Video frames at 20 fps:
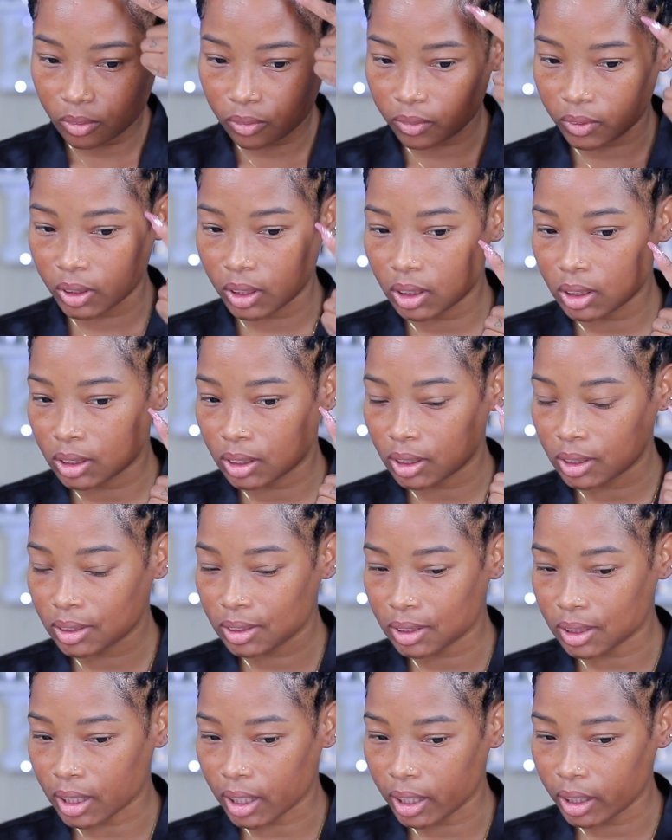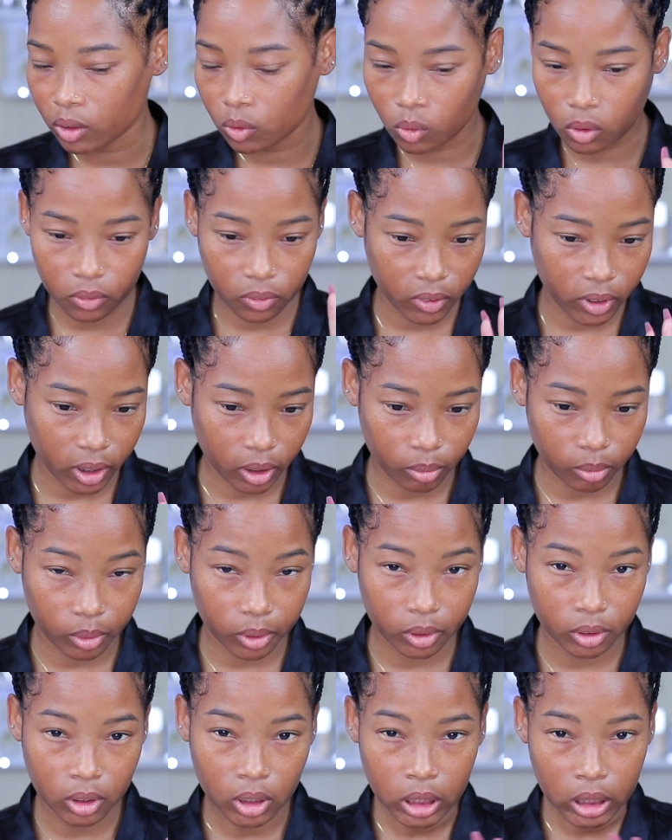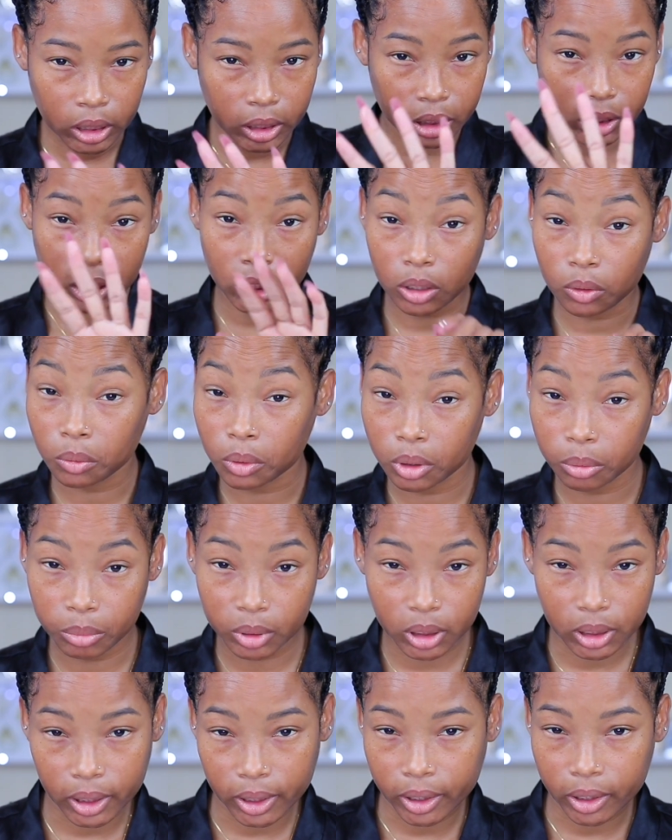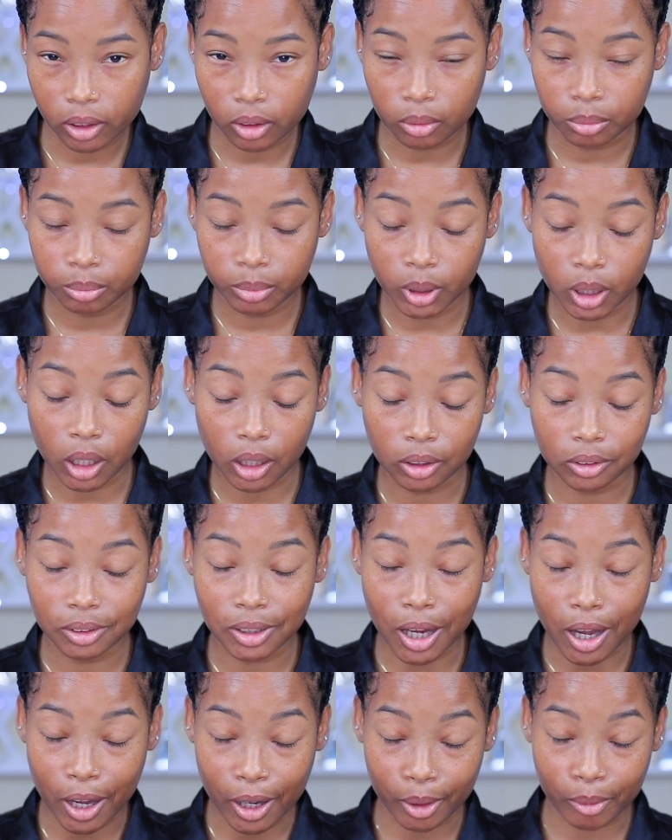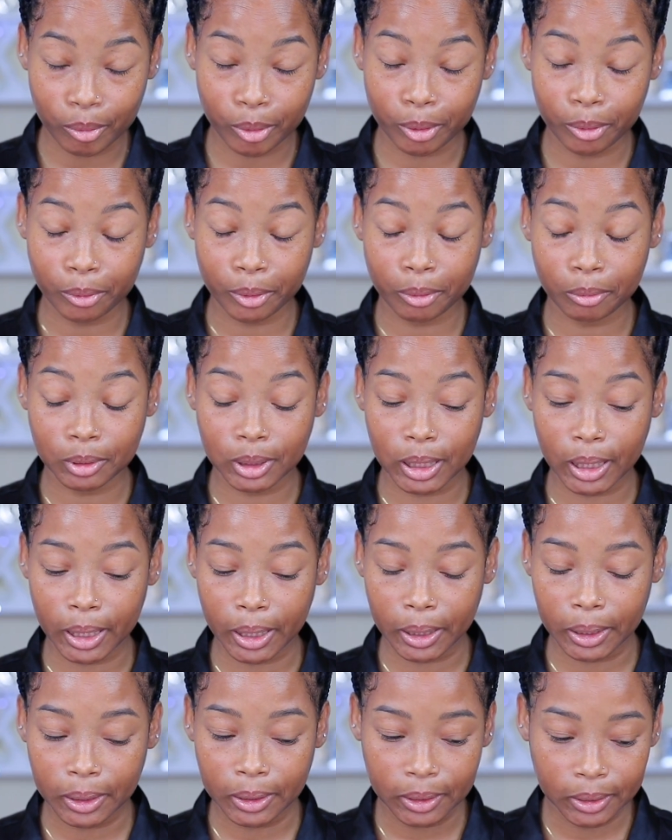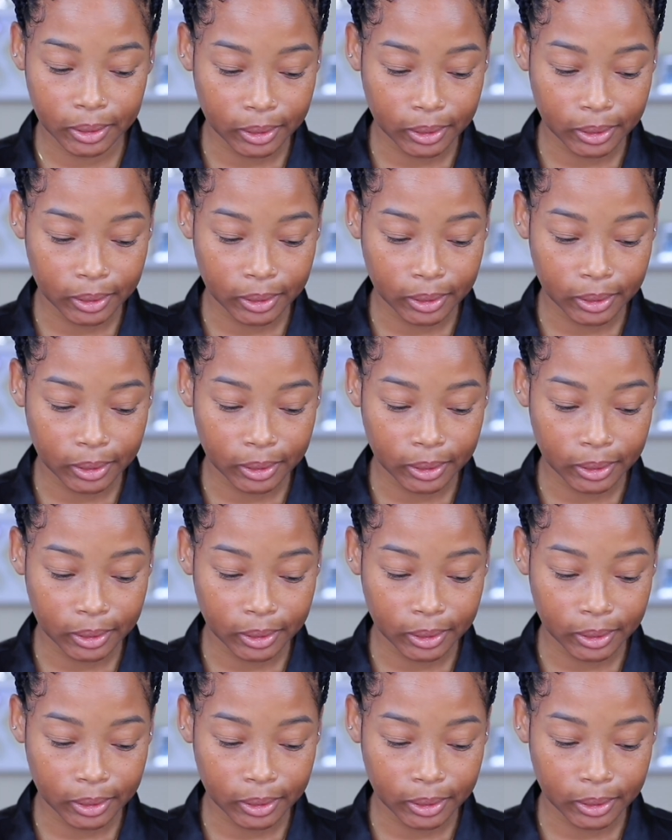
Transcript: finish this side off camera because I don't want to be taking up y'all time, you know what I'm saying?